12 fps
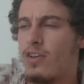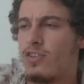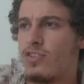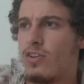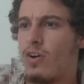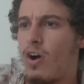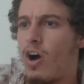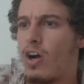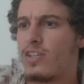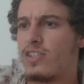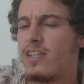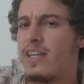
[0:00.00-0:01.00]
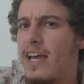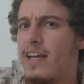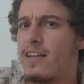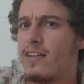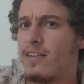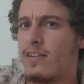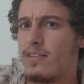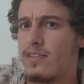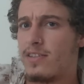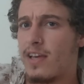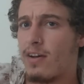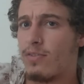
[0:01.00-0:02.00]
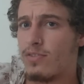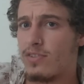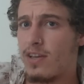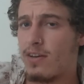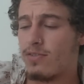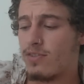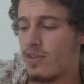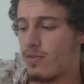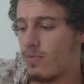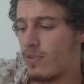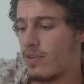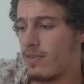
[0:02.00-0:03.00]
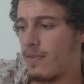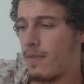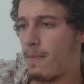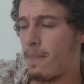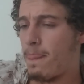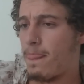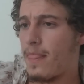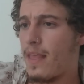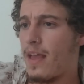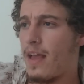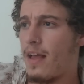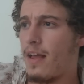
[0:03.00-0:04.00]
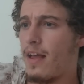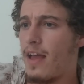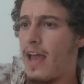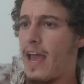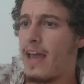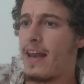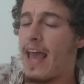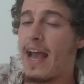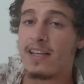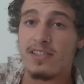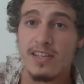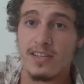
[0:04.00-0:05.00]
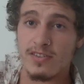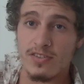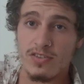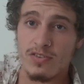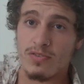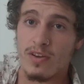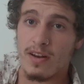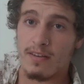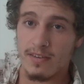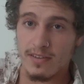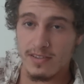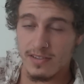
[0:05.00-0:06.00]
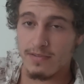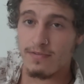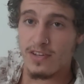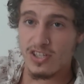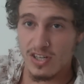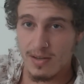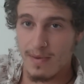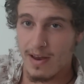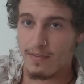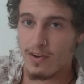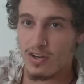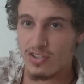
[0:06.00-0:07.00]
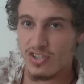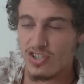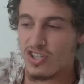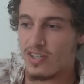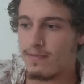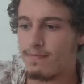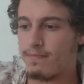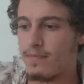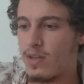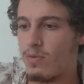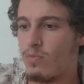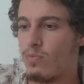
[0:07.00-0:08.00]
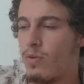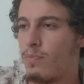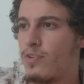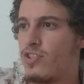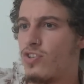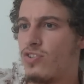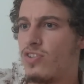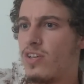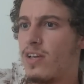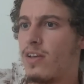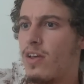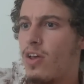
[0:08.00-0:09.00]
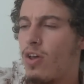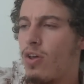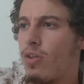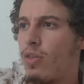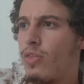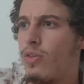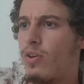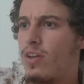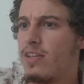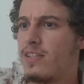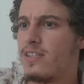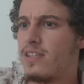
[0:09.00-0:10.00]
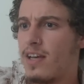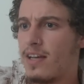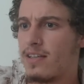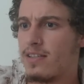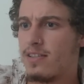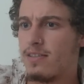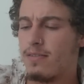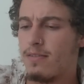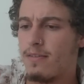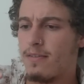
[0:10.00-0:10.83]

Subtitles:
oxidated cells that had access to a sufficient amount of oxygen, were producing 36